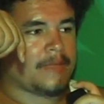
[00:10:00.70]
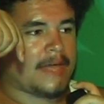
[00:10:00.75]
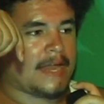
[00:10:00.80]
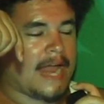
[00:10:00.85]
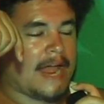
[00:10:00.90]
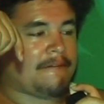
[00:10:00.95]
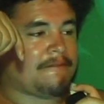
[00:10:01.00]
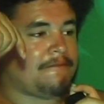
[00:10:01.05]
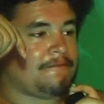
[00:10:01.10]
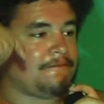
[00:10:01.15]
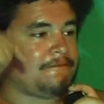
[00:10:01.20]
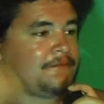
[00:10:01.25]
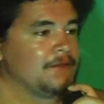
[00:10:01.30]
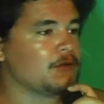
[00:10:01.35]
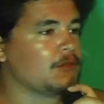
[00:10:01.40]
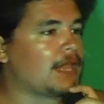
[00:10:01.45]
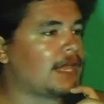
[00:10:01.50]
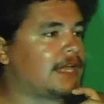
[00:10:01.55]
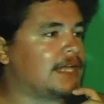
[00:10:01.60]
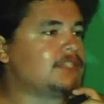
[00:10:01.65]
I
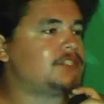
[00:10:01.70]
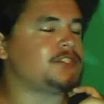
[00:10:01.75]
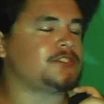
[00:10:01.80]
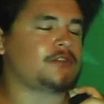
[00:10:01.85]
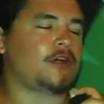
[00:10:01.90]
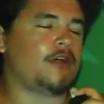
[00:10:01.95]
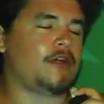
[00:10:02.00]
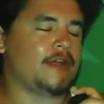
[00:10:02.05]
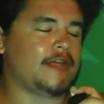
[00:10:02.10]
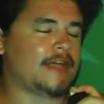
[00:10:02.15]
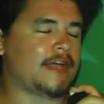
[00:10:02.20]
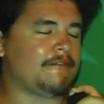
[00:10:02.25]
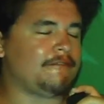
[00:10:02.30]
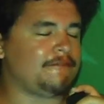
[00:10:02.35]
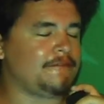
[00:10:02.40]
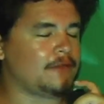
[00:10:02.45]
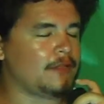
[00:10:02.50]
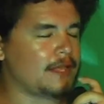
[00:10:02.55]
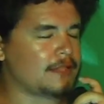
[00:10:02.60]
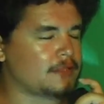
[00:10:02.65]
feel like it's starting. I
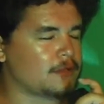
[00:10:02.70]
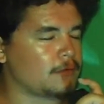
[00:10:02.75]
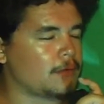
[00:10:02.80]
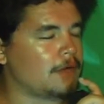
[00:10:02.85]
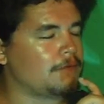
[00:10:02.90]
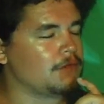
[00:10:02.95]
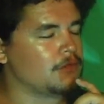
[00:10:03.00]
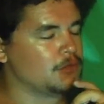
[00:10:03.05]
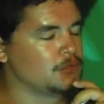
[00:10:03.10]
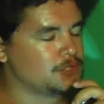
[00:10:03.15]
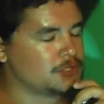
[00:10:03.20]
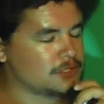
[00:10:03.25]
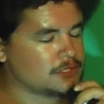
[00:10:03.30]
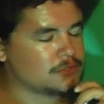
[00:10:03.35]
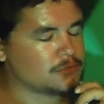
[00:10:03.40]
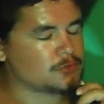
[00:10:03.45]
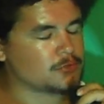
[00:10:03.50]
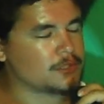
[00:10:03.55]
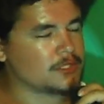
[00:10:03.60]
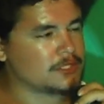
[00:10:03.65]
feel like the revolution
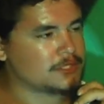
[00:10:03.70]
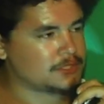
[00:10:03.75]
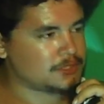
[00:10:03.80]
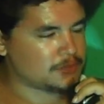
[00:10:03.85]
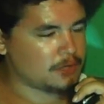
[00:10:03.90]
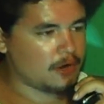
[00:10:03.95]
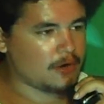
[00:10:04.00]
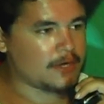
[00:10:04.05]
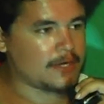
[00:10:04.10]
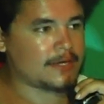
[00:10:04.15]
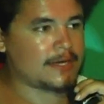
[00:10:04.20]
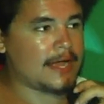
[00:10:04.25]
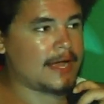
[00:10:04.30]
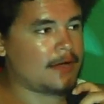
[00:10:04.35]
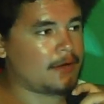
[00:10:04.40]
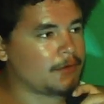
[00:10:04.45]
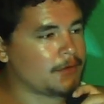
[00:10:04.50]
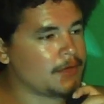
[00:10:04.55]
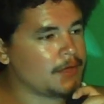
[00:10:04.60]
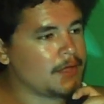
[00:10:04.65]
is really starting
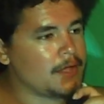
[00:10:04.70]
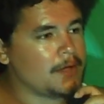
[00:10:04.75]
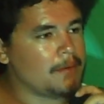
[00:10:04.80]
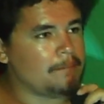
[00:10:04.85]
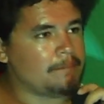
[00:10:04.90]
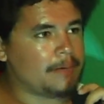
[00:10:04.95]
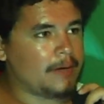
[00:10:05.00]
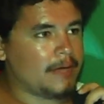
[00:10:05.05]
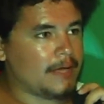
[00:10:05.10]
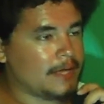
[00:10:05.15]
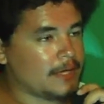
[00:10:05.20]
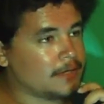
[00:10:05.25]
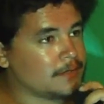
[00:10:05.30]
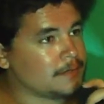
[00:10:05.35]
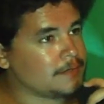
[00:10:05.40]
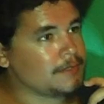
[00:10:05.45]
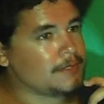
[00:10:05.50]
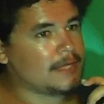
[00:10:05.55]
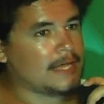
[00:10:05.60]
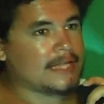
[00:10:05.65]
now, but
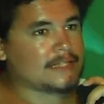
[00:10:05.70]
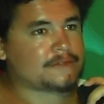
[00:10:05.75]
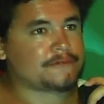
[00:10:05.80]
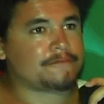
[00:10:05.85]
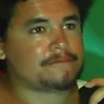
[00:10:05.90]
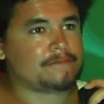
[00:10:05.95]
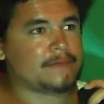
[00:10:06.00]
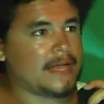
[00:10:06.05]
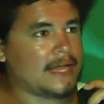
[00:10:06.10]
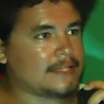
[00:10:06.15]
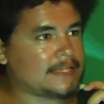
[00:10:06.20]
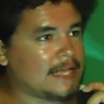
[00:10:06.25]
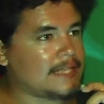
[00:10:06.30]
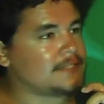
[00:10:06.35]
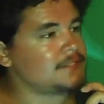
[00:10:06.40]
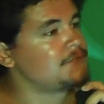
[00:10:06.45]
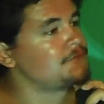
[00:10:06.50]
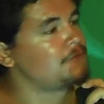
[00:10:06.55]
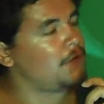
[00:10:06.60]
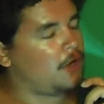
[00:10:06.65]

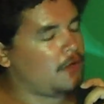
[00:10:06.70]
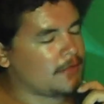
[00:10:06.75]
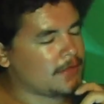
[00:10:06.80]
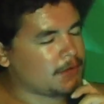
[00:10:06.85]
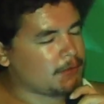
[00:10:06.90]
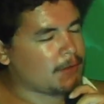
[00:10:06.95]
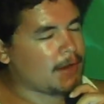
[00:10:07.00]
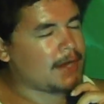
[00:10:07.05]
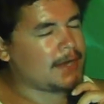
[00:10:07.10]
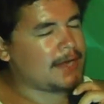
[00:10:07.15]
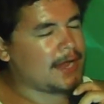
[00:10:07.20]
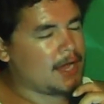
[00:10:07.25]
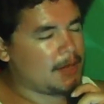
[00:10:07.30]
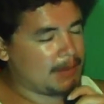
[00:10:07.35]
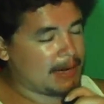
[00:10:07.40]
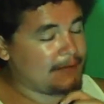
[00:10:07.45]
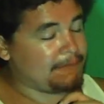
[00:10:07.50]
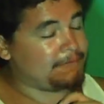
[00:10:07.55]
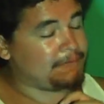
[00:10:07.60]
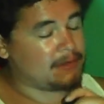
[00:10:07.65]
it's falling right now.
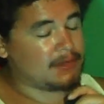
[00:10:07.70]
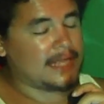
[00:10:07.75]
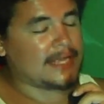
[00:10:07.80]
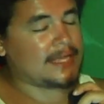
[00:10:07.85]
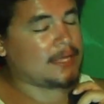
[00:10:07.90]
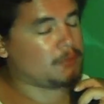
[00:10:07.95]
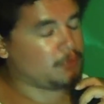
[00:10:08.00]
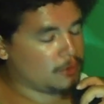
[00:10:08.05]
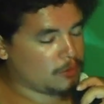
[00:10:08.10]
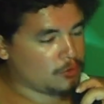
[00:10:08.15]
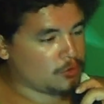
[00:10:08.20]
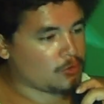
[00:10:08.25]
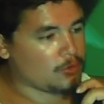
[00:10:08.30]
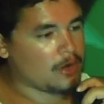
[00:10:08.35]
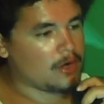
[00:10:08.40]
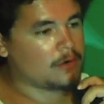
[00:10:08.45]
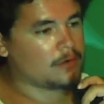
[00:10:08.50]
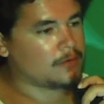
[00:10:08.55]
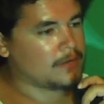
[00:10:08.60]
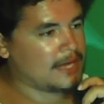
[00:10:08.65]
But I feel like it will
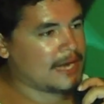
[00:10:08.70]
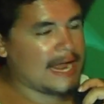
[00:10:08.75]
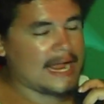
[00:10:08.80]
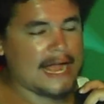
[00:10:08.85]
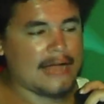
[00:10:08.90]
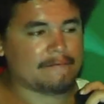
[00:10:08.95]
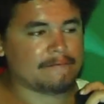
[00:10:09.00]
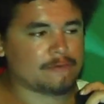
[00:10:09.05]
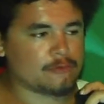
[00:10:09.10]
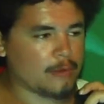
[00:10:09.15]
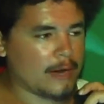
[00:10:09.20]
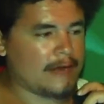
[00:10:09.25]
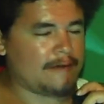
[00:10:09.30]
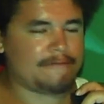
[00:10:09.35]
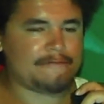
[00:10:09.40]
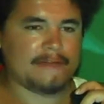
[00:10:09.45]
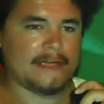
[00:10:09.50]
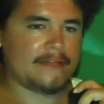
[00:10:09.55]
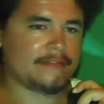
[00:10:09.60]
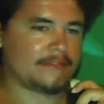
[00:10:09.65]
grow, and I have great
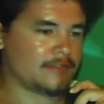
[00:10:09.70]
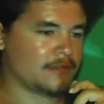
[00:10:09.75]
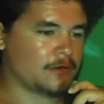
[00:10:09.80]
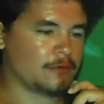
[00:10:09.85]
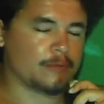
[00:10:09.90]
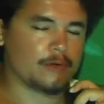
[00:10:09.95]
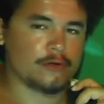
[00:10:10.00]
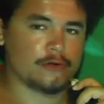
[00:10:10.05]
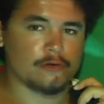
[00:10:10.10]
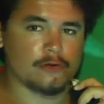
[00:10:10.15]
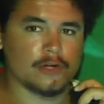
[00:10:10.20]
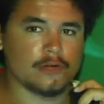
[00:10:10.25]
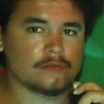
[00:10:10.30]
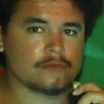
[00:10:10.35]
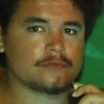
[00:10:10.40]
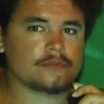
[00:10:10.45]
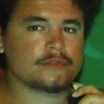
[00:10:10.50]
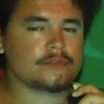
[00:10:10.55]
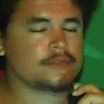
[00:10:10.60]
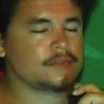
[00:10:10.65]
faith that it will grow.
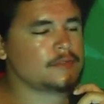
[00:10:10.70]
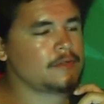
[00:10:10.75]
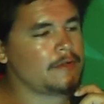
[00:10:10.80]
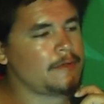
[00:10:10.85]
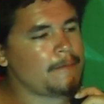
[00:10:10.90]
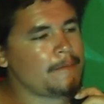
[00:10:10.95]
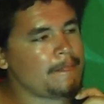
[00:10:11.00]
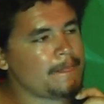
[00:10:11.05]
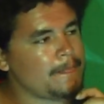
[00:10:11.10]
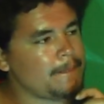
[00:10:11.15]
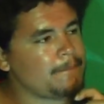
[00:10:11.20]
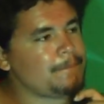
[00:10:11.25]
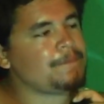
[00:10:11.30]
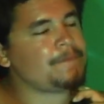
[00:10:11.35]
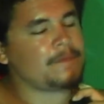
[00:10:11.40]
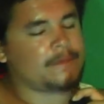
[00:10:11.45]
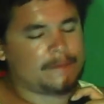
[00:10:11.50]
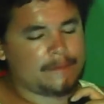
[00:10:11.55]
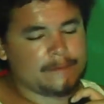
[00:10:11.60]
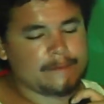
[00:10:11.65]
As do I.
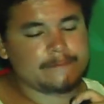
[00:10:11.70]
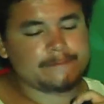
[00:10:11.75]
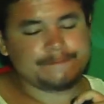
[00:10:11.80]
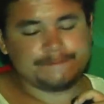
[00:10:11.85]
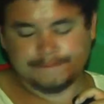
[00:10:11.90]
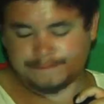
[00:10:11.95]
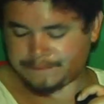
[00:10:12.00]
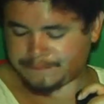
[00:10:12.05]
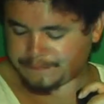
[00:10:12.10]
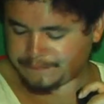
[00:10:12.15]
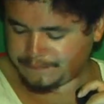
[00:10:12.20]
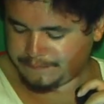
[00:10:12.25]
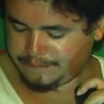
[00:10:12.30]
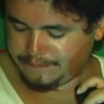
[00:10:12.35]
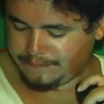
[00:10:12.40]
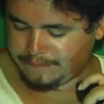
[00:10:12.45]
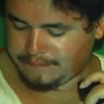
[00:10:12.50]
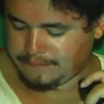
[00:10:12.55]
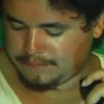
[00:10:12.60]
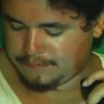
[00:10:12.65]
How do you
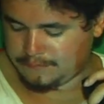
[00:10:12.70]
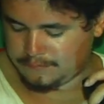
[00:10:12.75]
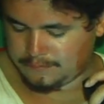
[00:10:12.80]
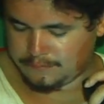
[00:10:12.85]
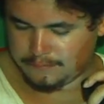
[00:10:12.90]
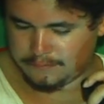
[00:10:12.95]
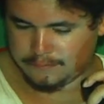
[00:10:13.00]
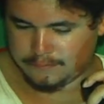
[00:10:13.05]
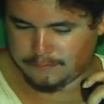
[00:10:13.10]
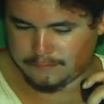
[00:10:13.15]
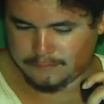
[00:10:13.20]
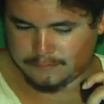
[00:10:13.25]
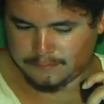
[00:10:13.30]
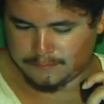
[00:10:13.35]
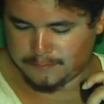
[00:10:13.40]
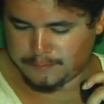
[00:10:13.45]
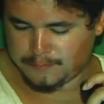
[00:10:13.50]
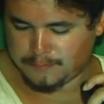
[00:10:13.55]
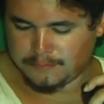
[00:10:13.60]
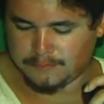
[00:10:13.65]
feel
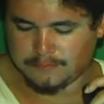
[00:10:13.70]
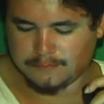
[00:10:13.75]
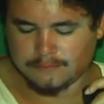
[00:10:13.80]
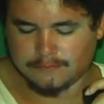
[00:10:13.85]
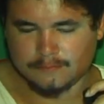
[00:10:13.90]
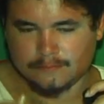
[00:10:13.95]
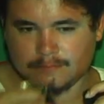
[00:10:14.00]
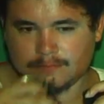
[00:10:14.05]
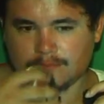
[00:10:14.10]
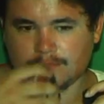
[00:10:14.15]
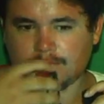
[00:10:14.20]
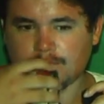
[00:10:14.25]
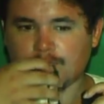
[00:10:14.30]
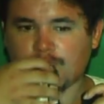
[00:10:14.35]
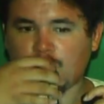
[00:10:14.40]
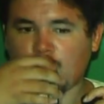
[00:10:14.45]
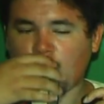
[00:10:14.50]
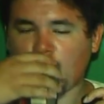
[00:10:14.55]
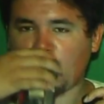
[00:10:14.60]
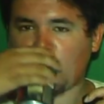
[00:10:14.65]
about the
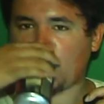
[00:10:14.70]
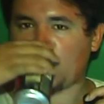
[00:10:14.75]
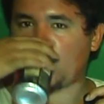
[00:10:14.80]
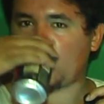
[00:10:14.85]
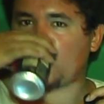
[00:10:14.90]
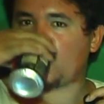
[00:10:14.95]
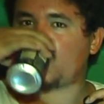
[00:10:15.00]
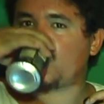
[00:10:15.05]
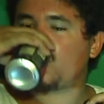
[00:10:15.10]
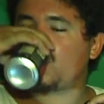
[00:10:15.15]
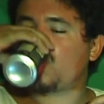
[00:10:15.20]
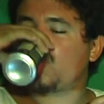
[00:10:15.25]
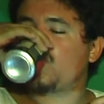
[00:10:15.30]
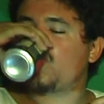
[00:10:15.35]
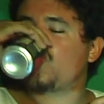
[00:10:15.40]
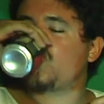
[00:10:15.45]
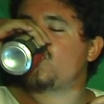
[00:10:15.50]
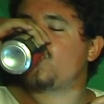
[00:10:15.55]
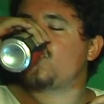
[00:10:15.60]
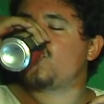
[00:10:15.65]
current
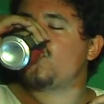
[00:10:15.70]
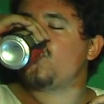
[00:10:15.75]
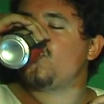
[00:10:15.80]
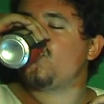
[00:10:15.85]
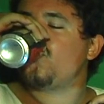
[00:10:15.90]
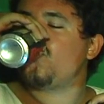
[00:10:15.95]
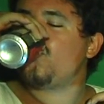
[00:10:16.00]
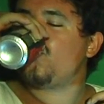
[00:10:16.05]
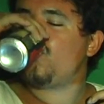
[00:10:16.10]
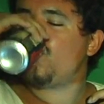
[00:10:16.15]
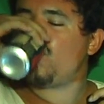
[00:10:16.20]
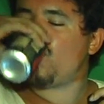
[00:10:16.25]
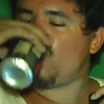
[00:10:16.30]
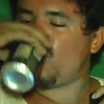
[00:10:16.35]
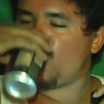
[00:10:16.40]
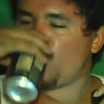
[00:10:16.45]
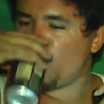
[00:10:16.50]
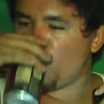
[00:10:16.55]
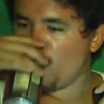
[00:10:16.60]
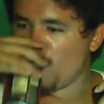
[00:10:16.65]
mainstream
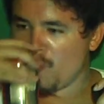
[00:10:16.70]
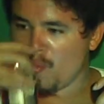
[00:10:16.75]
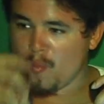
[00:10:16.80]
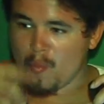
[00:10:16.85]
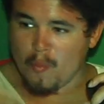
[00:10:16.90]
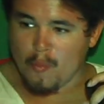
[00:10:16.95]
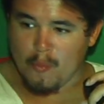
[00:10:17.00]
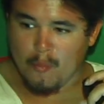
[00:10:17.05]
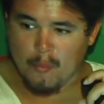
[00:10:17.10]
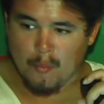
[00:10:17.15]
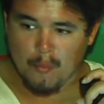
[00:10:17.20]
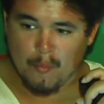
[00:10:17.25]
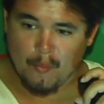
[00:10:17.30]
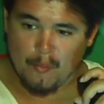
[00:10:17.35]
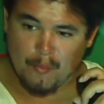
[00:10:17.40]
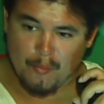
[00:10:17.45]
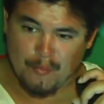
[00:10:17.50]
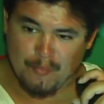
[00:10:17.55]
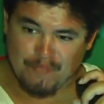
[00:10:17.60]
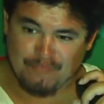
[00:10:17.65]
music in
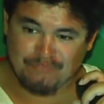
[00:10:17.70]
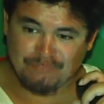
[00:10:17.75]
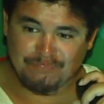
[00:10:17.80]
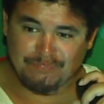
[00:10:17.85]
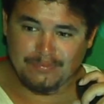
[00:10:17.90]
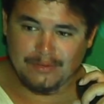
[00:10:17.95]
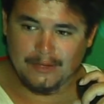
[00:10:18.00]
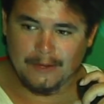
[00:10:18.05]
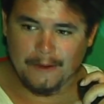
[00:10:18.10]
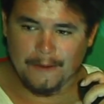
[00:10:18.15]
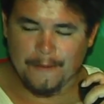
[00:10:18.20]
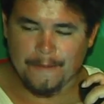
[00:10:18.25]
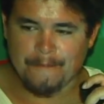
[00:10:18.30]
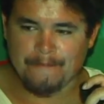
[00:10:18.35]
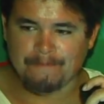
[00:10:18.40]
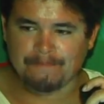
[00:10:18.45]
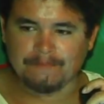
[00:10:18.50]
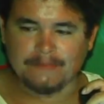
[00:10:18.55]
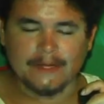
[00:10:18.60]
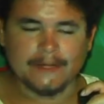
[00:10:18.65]
the United States of
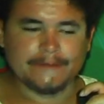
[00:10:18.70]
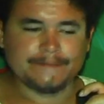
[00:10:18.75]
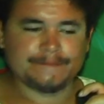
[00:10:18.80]
America?